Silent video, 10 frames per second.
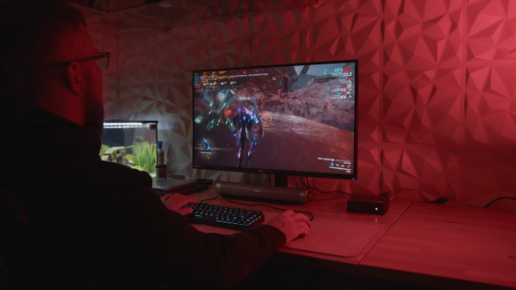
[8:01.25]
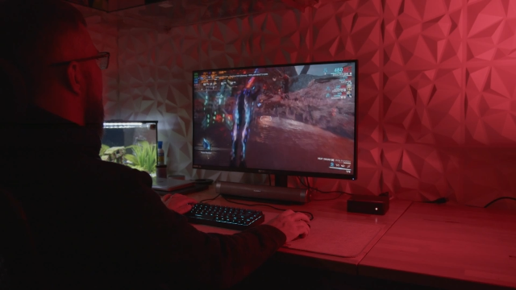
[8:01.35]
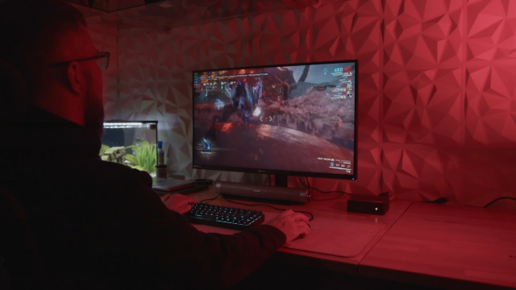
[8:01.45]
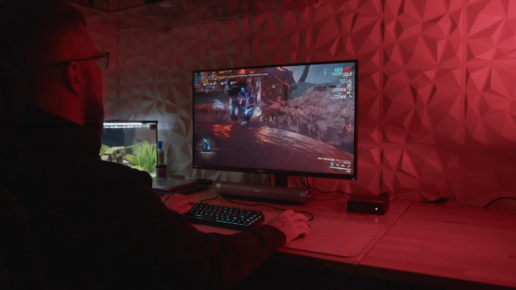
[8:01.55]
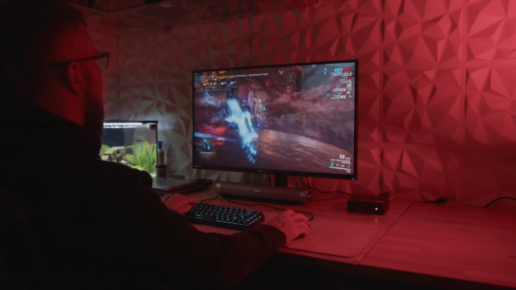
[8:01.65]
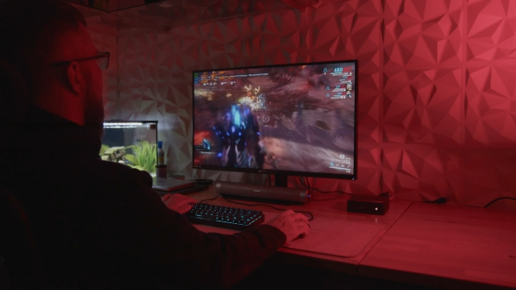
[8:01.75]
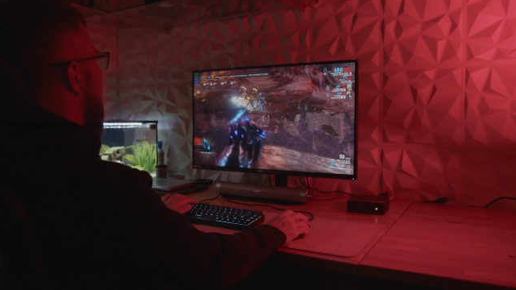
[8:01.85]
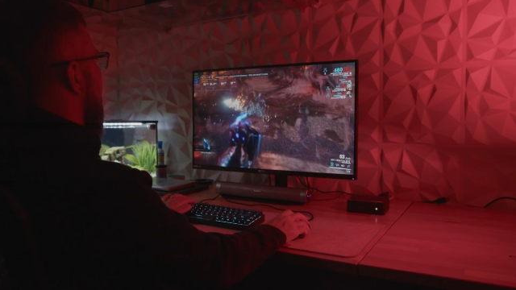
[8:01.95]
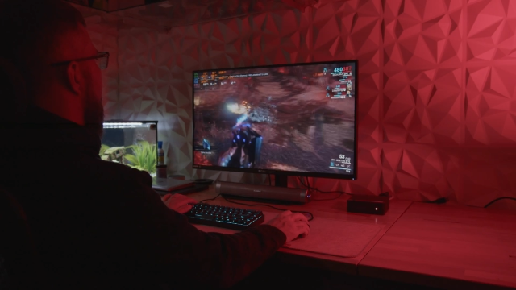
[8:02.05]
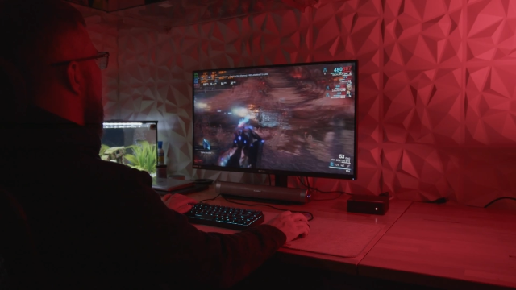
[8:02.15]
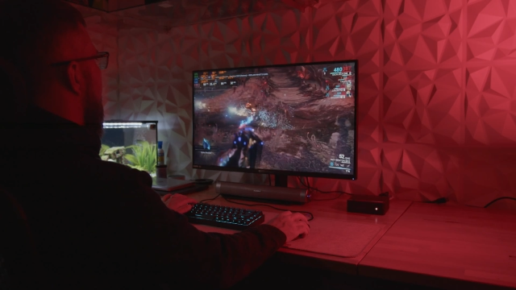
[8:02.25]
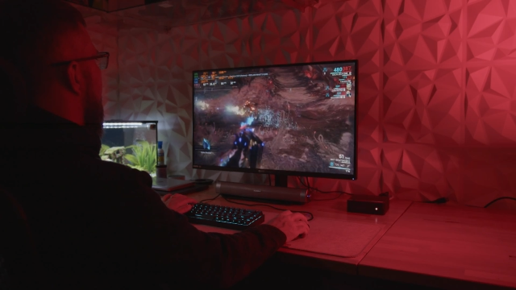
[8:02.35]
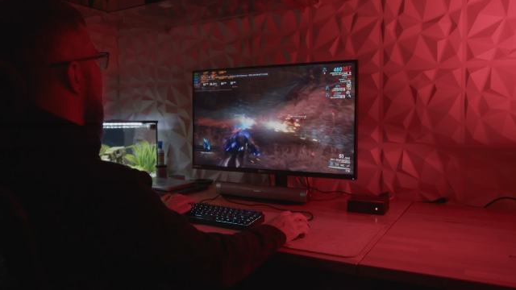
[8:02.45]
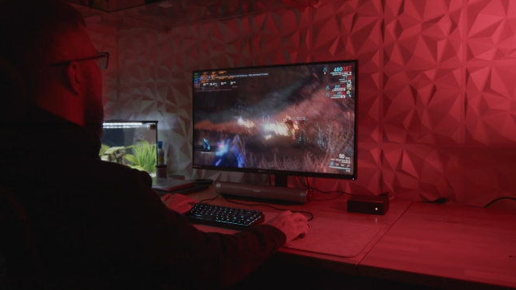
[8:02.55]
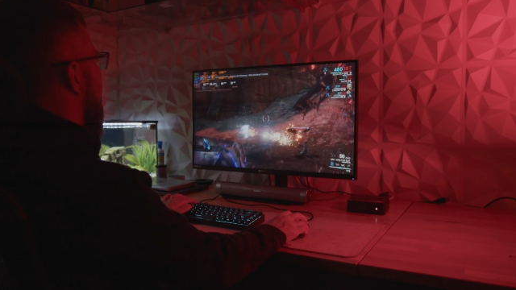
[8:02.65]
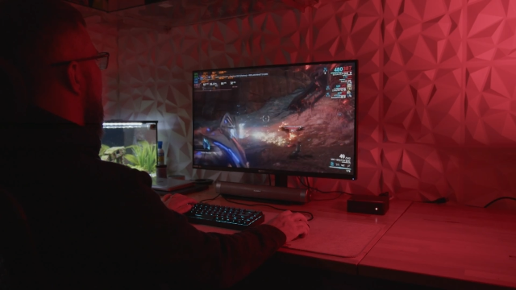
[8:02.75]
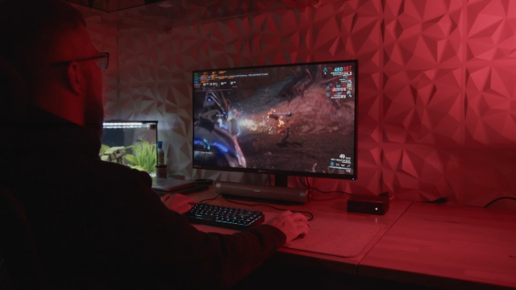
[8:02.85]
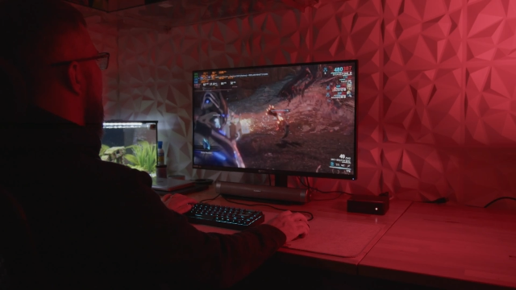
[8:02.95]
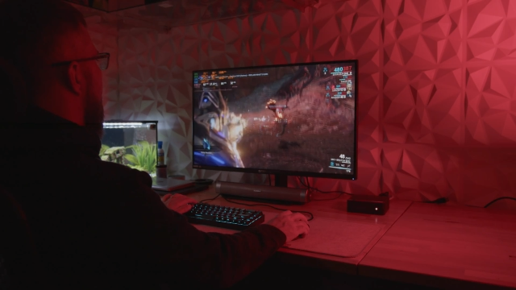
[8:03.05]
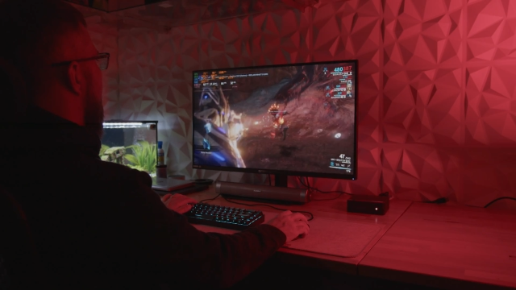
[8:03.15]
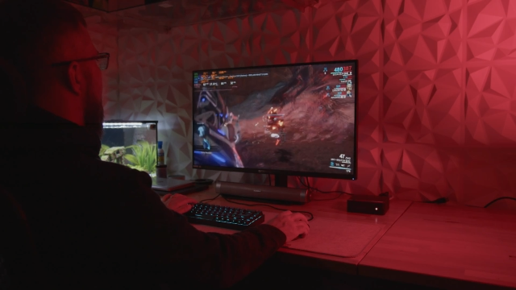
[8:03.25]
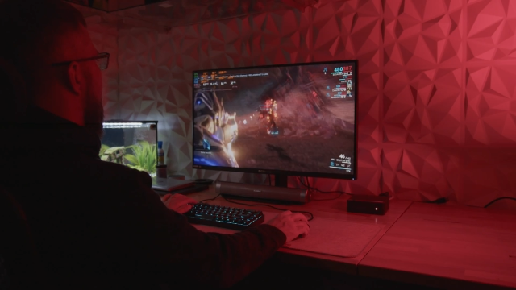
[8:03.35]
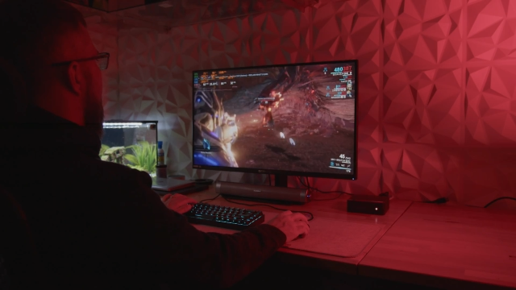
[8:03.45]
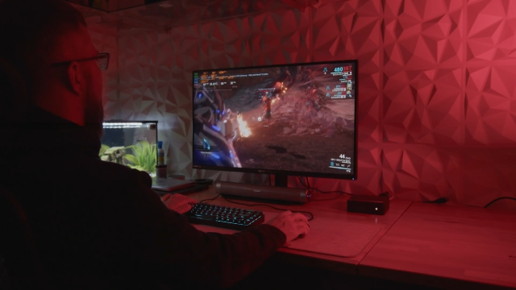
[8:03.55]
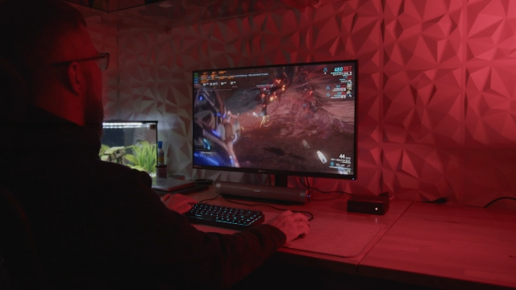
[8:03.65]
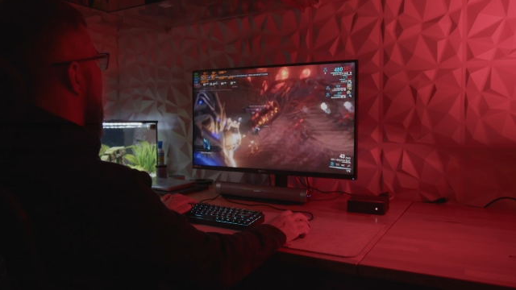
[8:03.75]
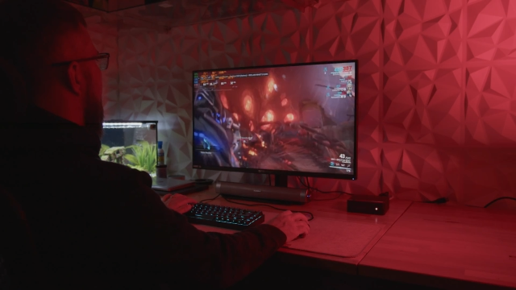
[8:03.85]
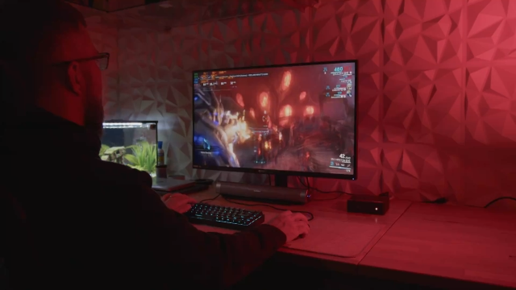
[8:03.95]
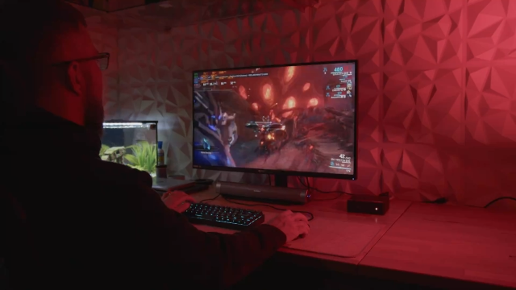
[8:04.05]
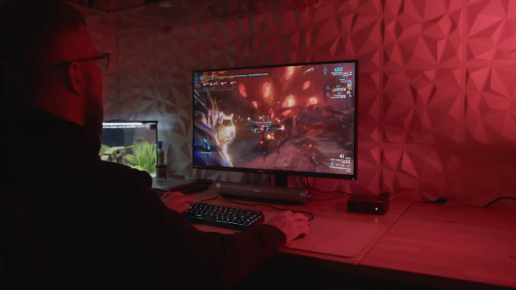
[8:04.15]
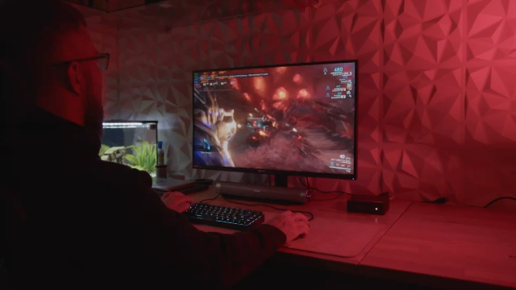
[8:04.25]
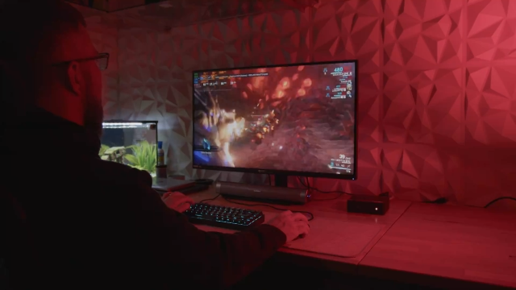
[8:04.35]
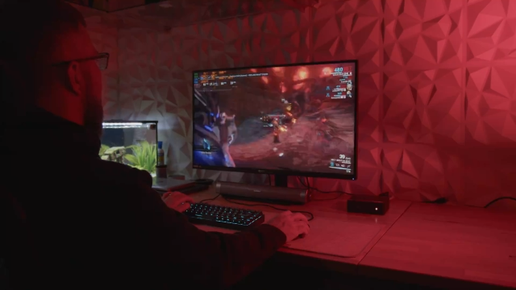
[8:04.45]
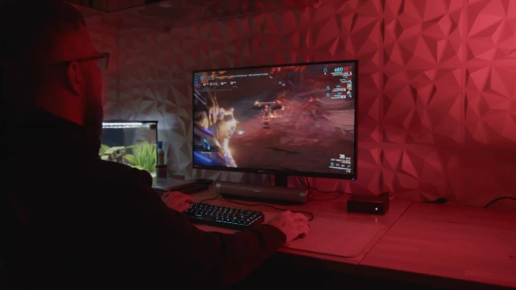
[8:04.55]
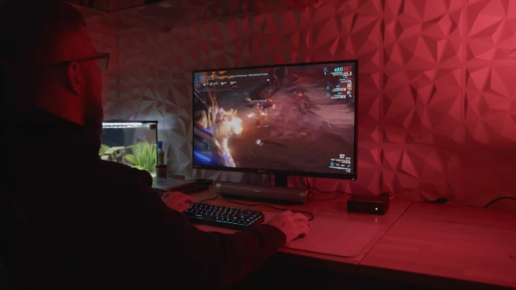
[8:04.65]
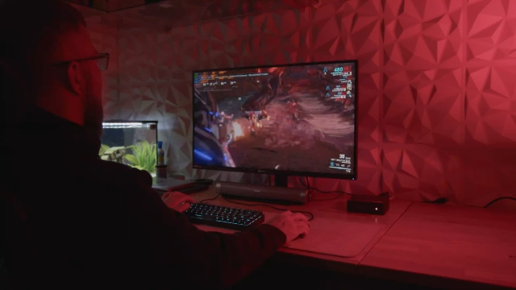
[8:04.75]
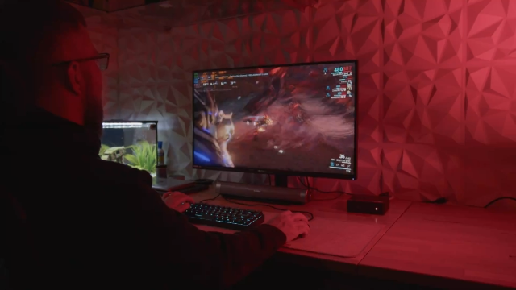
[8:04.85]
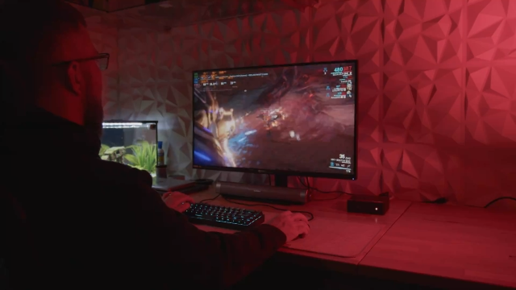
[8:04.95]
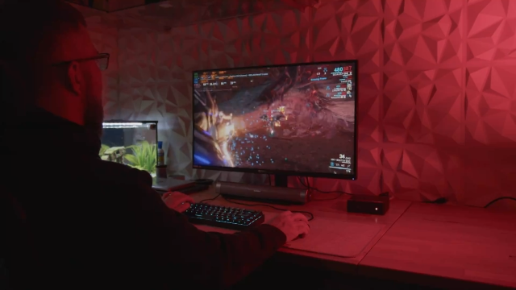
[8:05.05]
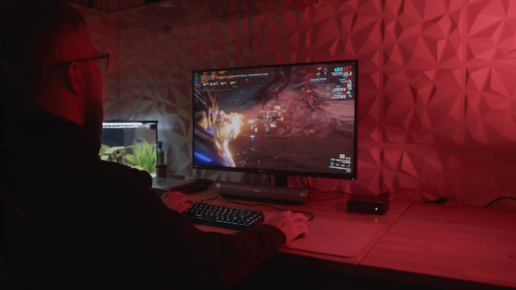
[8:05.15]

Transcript: [unreadable: no face in view]